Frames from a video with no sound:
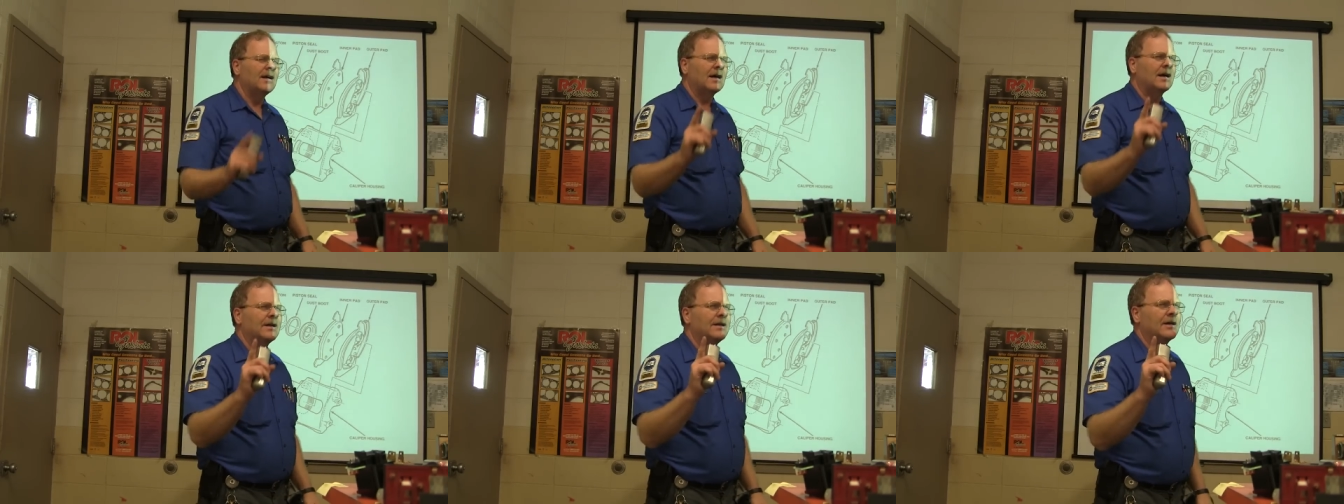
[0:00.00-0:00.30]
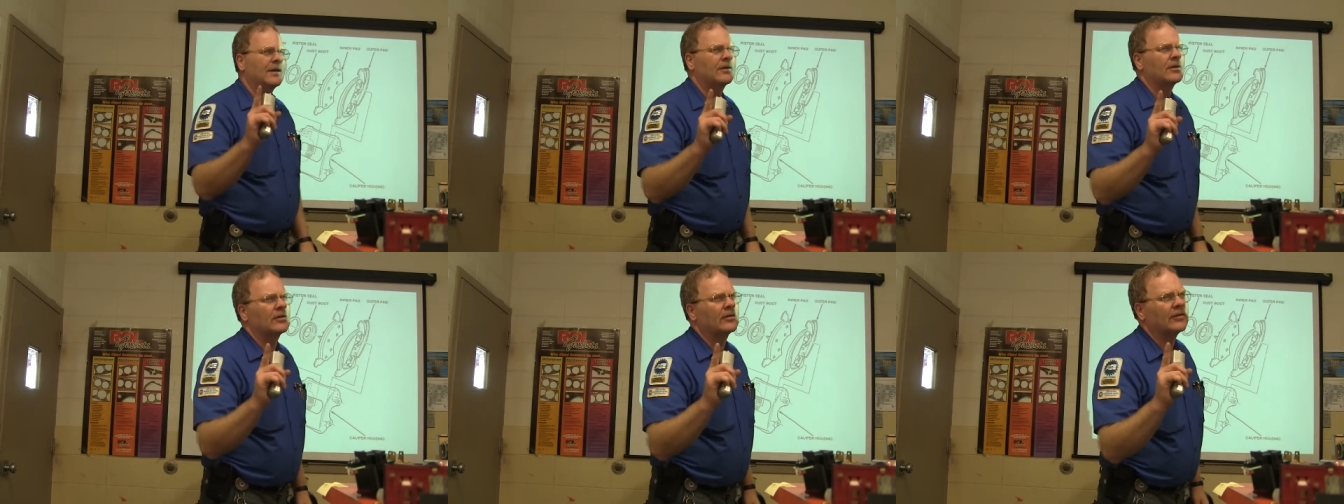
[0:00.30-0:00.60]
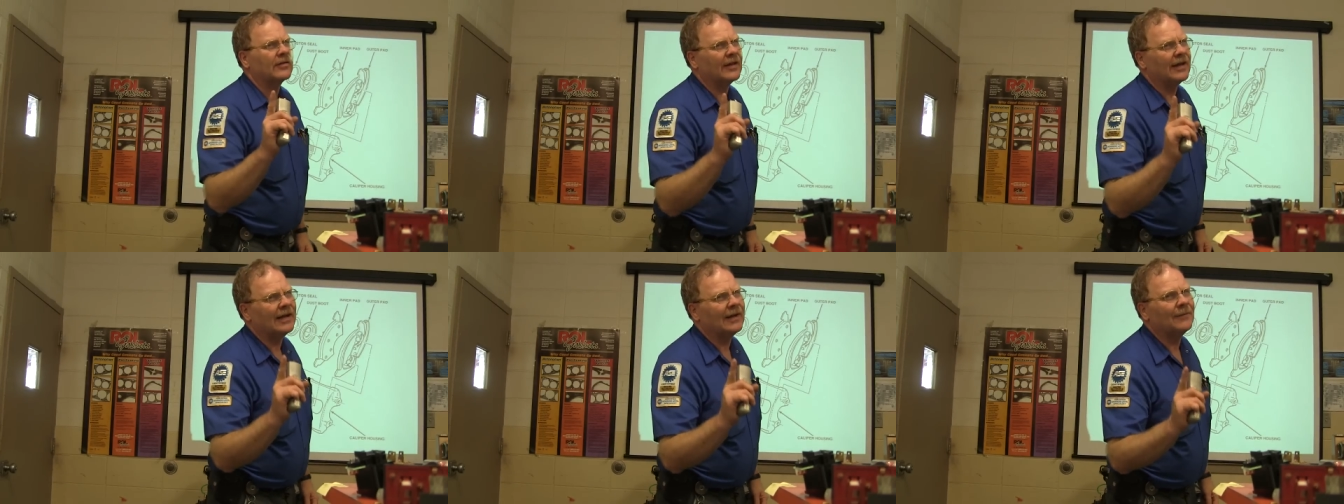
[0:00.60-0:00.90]
Another
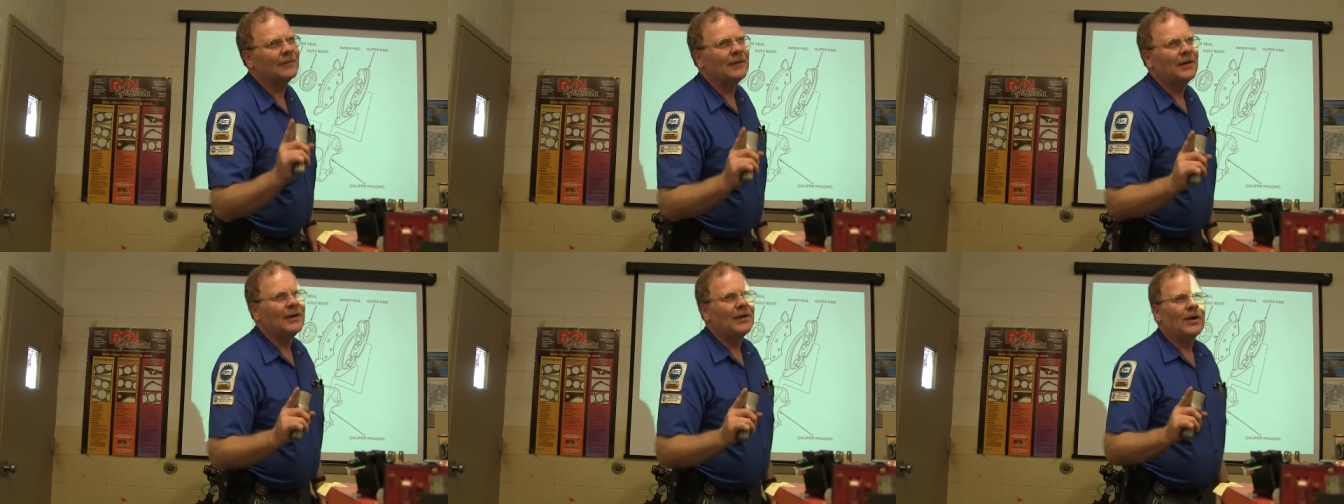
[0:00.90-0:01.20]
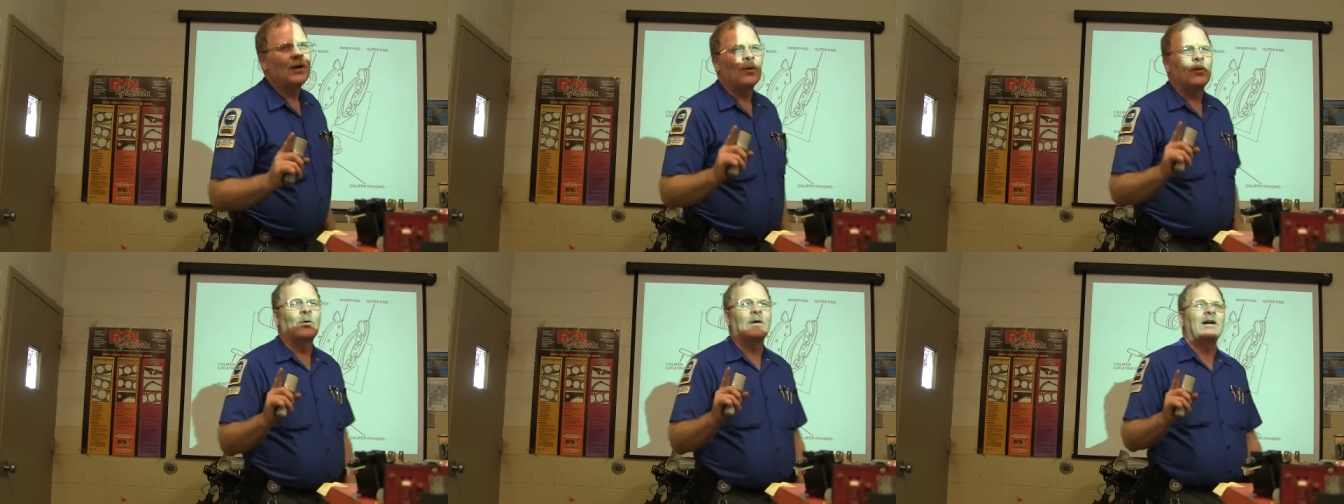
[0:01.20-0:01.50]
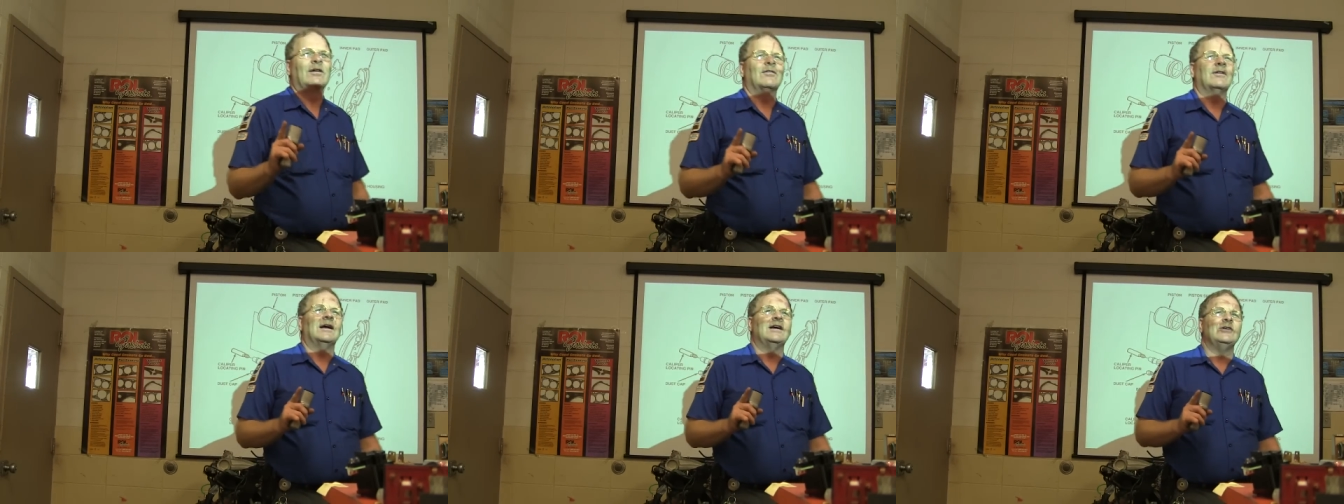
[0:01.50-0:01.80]
thing,
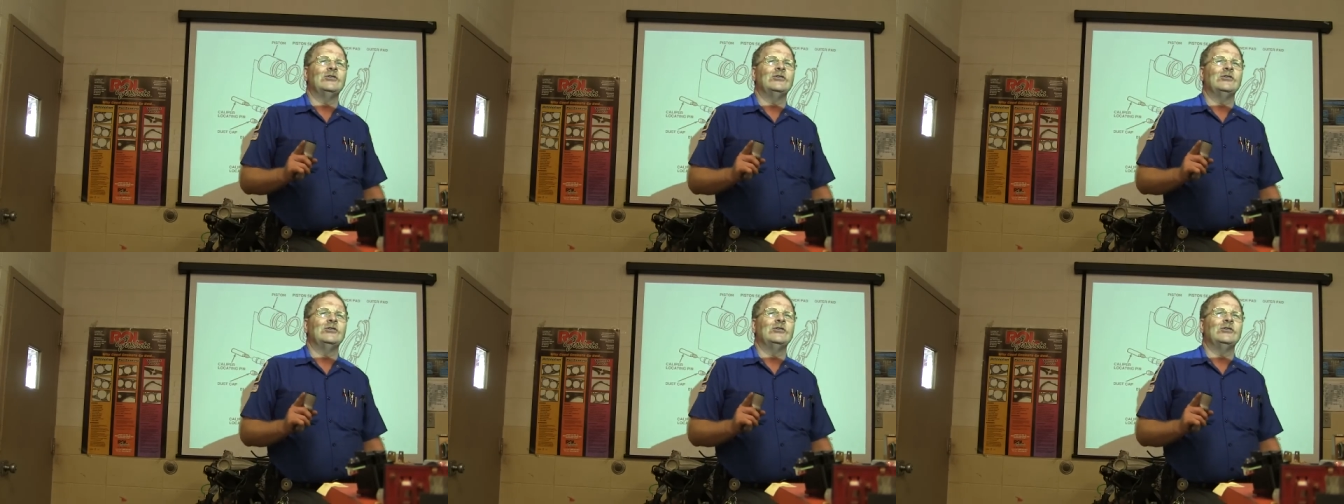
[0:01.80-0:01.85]
whenever I